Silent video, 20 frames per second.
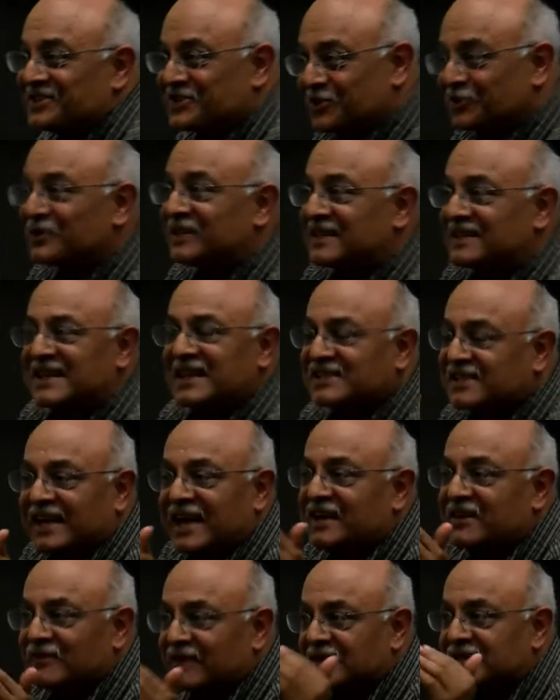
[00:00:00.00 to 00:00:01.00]
to this, that's
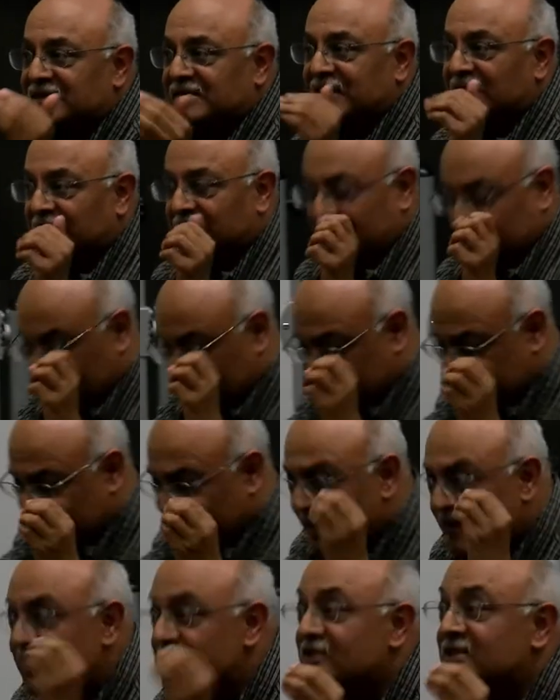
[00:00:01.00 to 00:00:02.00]
again raise, uh, raise a
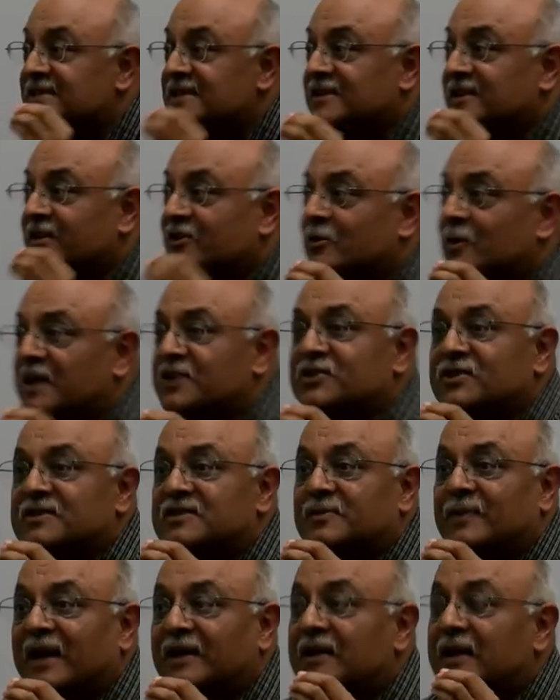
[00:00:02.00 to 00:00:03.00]
very interesting set of questions
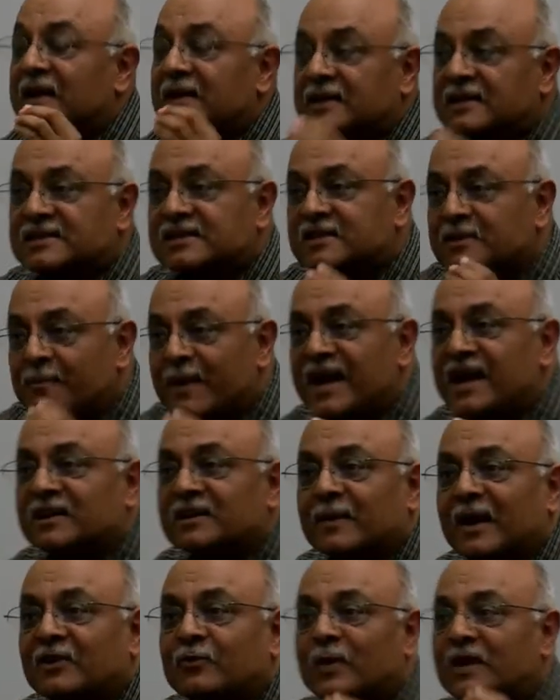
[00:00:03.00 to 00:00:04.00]
about, there's a debate
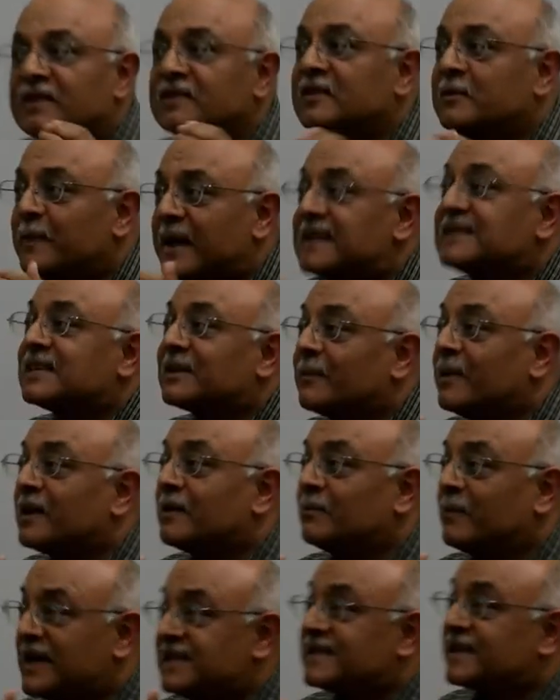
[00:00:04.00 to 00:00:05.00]
about whether the
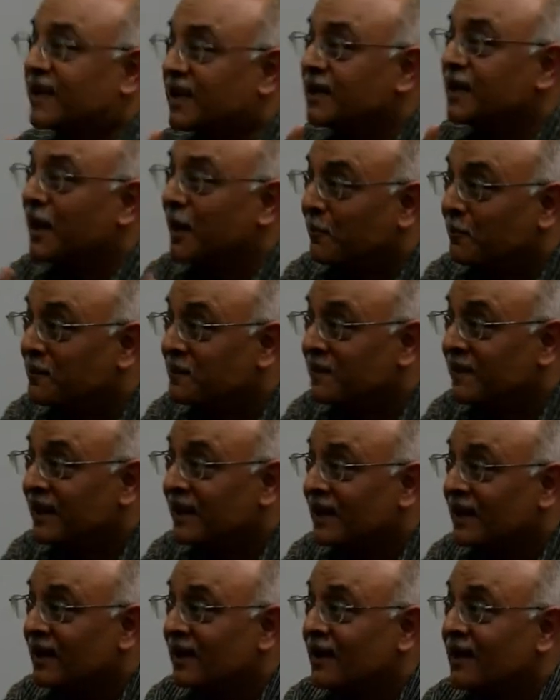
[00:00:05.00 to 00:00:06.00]
basic, basic income
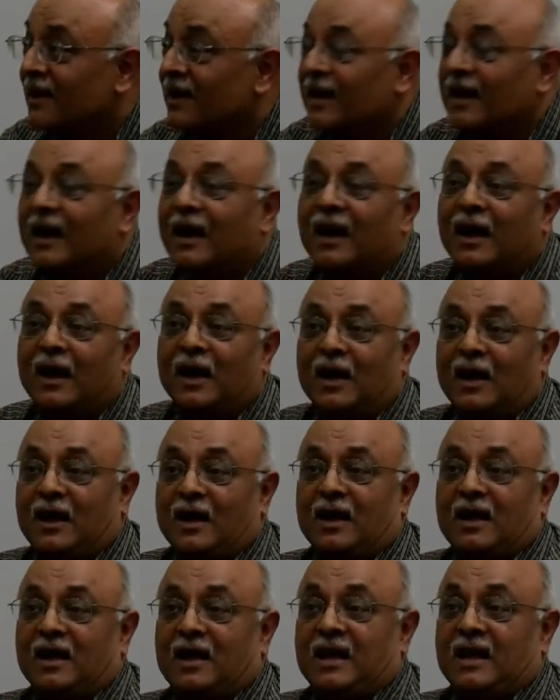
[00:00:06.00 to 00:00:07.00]

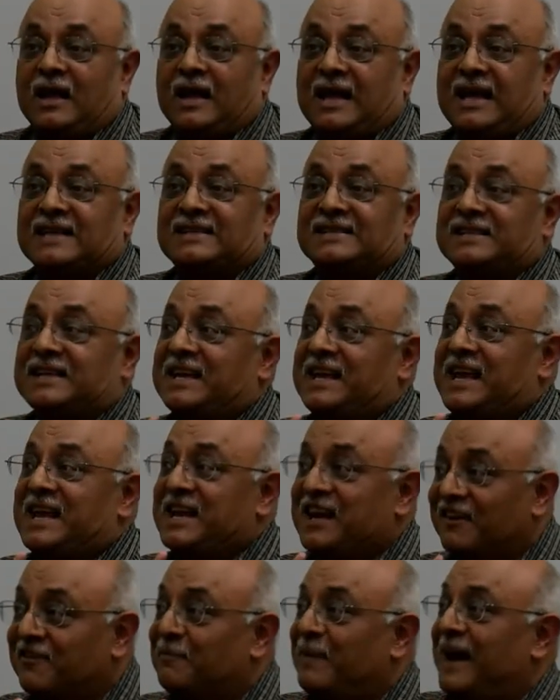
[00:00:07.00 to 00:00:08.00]
uh, is
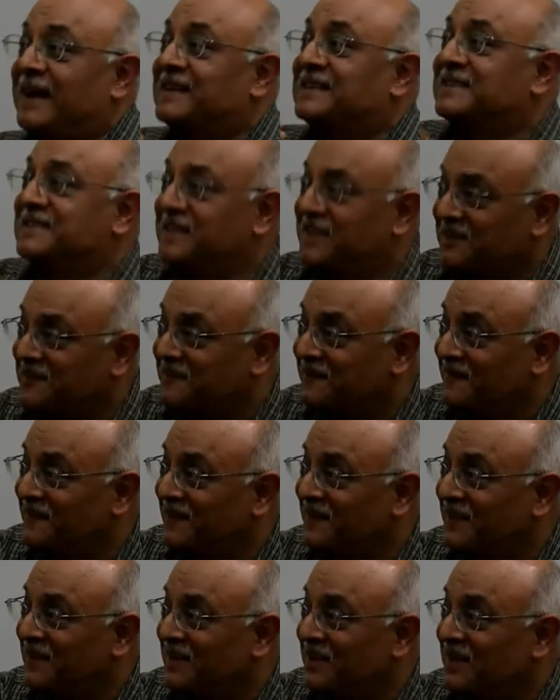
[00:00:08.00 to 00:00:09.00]
enough by itself
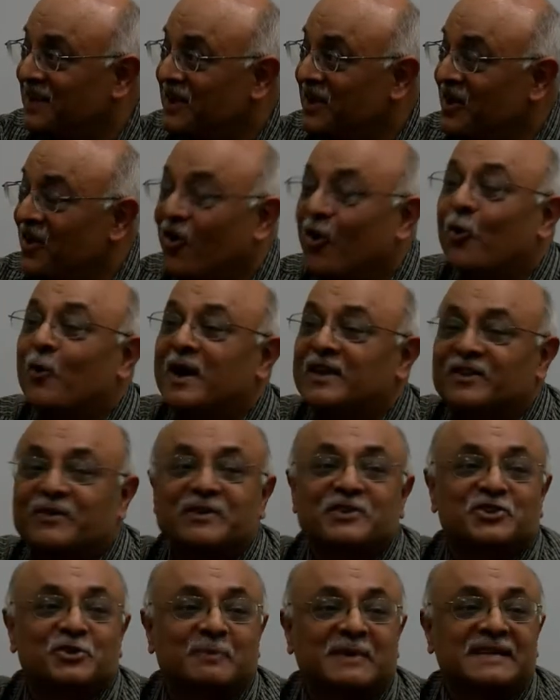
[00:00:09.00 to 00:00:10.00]
or whether
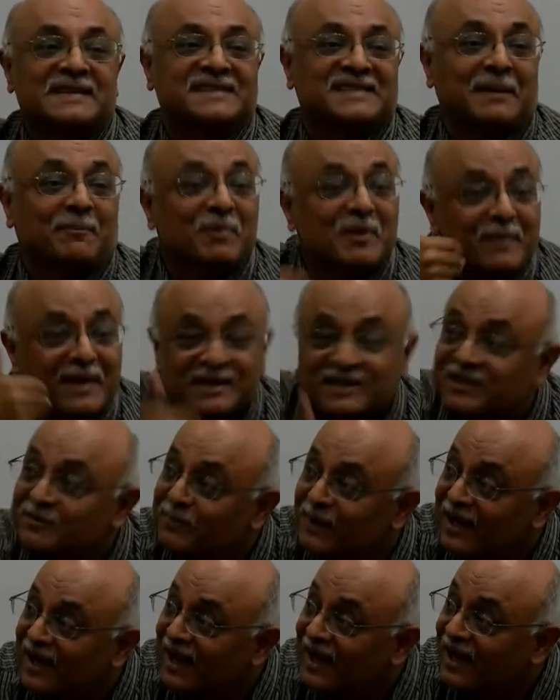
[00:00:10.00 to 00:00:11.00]
it should be supplemented
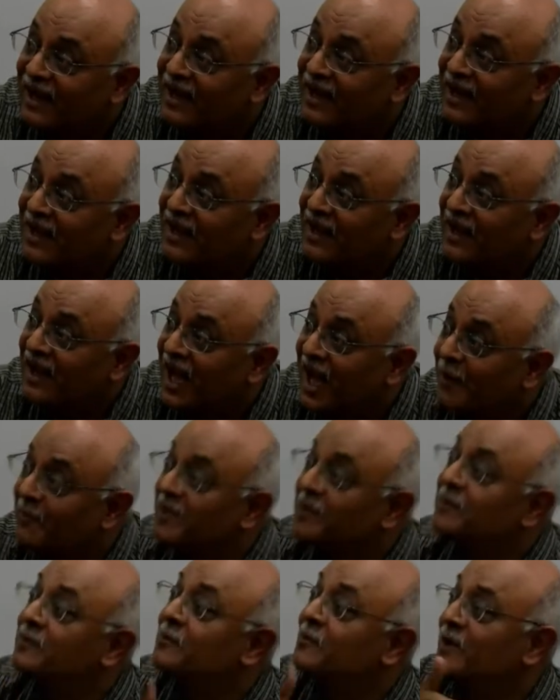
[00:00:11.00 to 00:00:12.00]
by a
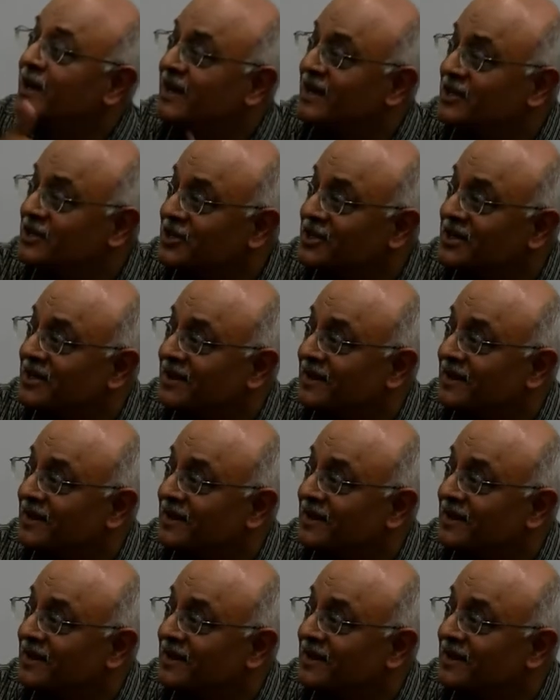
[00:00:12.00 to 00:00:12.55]
minimum wage